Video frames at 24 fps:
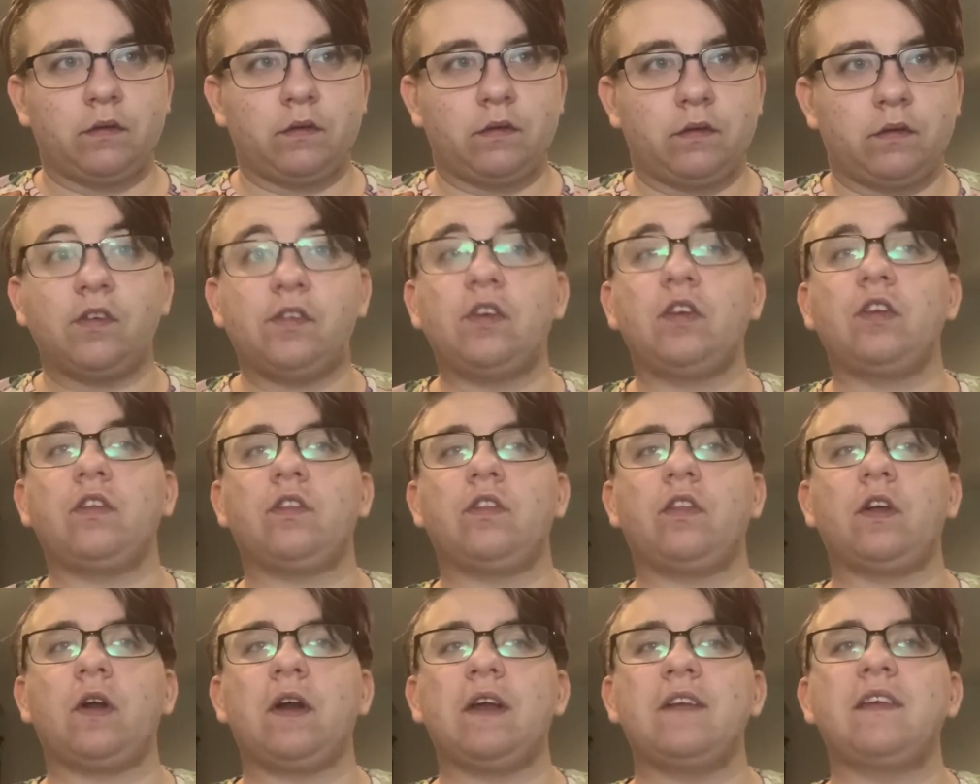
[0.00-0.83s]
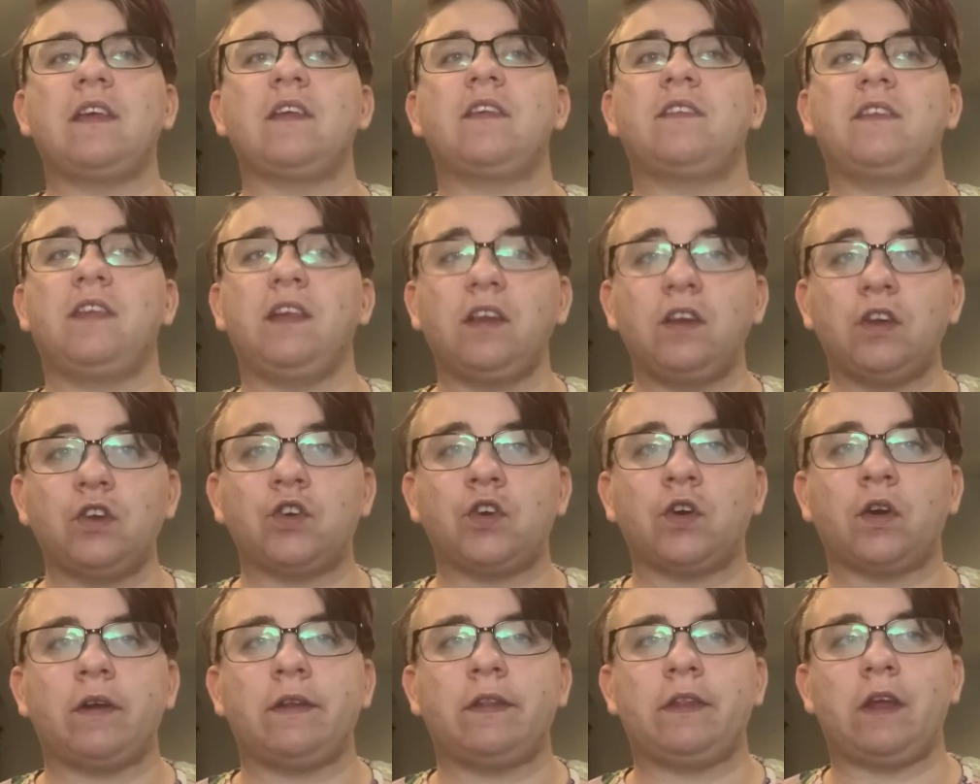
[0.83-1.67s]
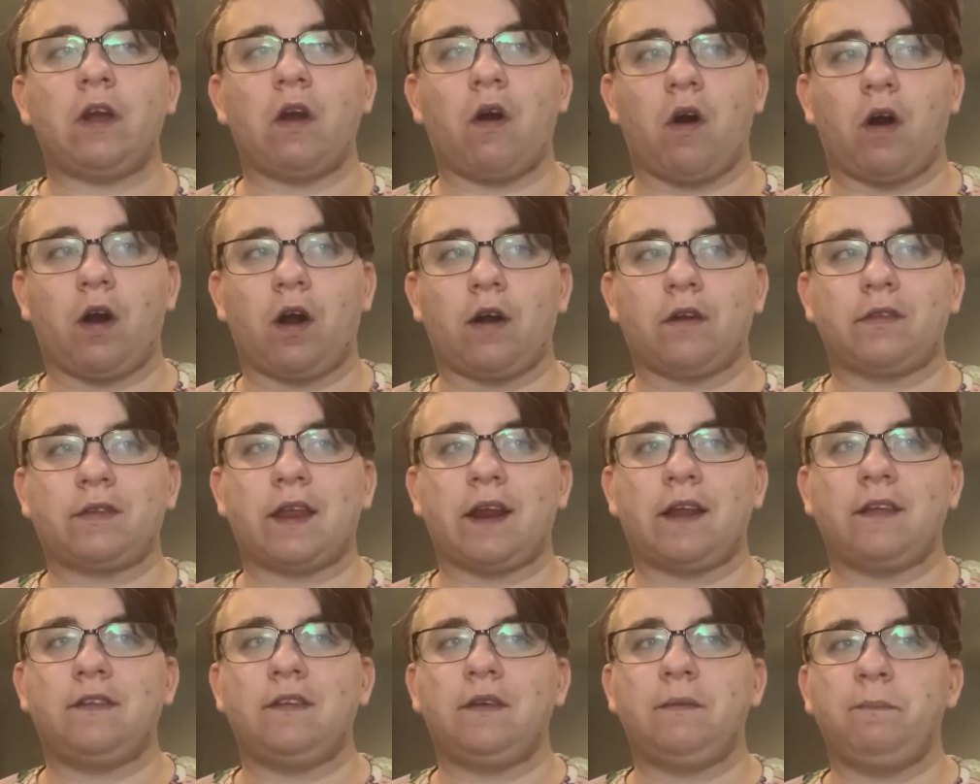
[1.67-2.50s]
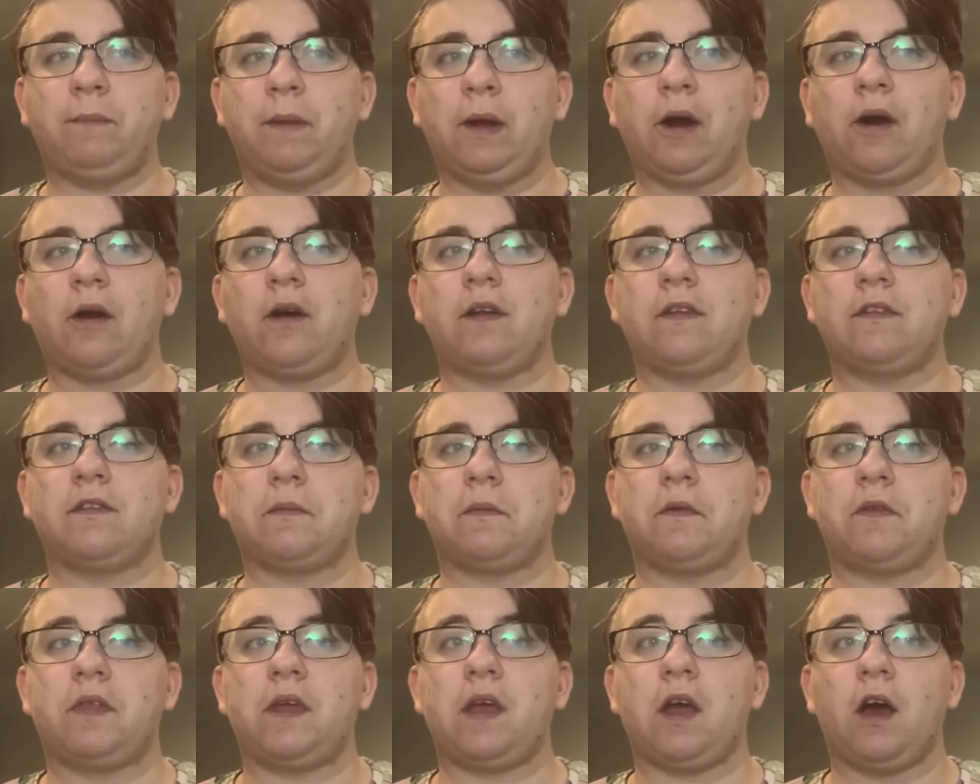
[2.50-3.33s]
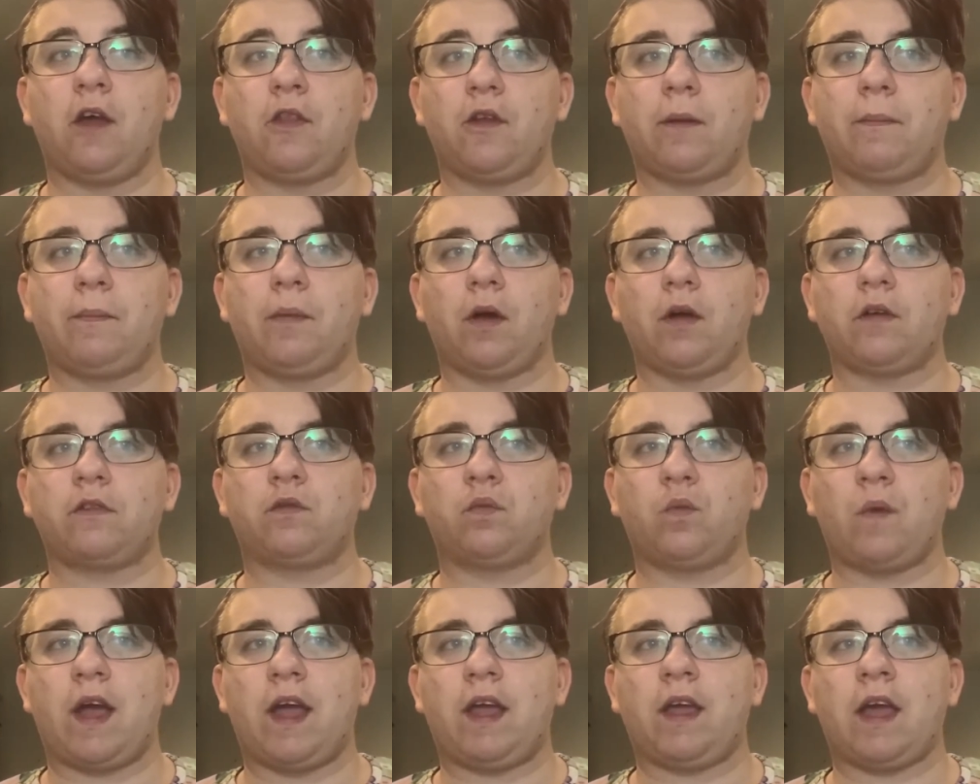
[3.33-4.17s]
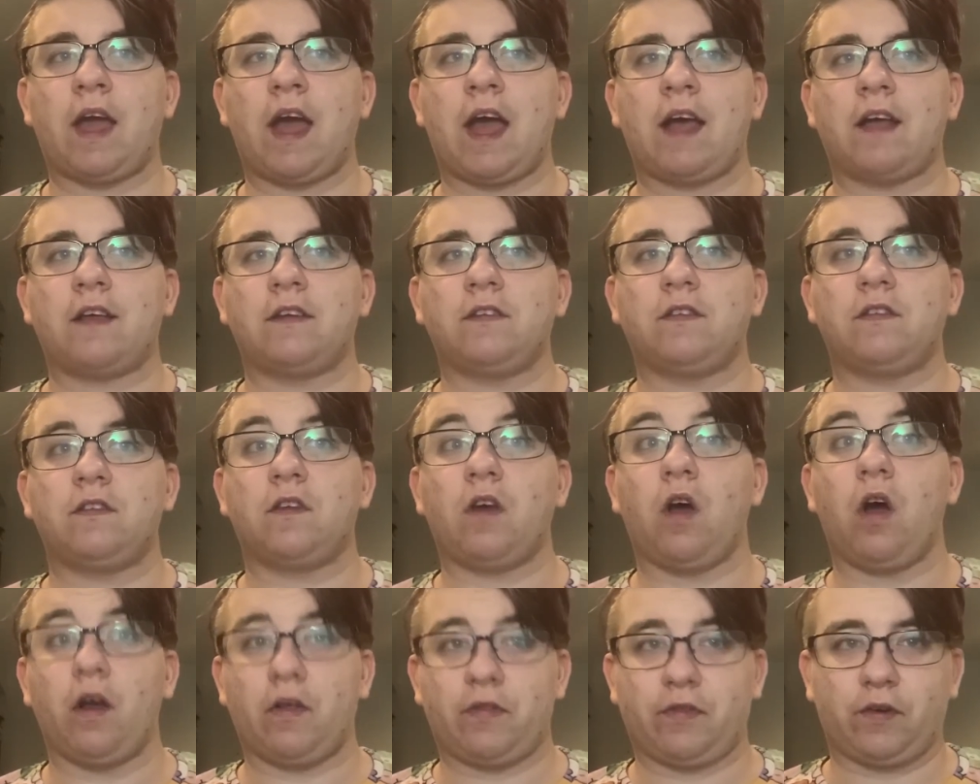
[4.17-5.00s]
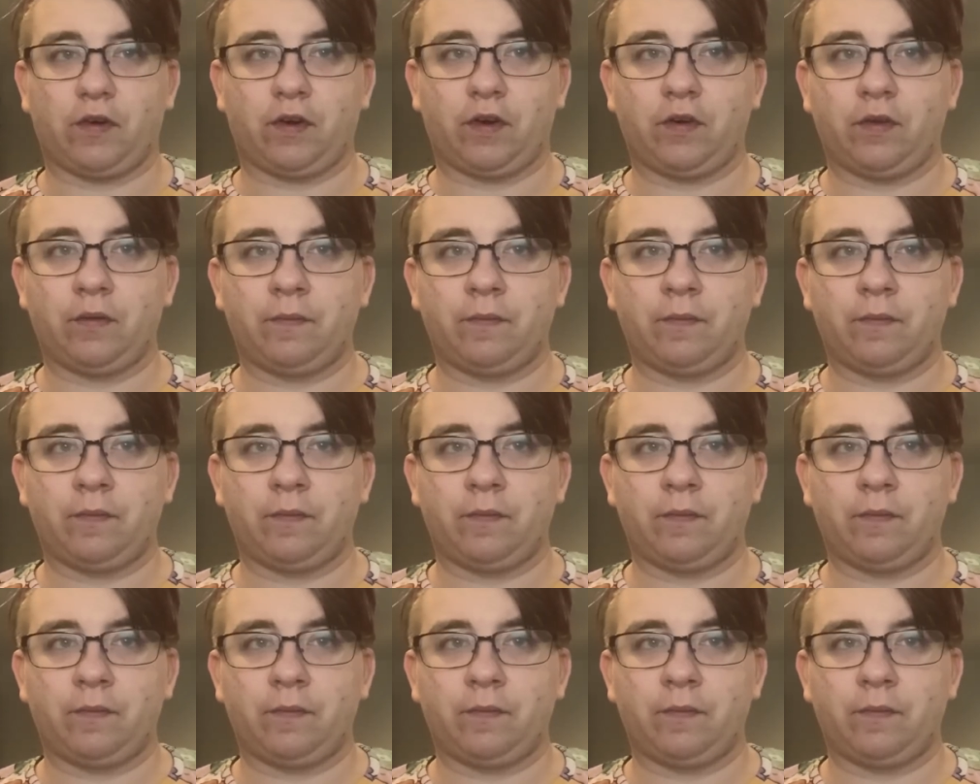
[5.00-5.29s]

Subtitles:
There is a signature in the art that I see mirrored in some of the other books Wang has authored.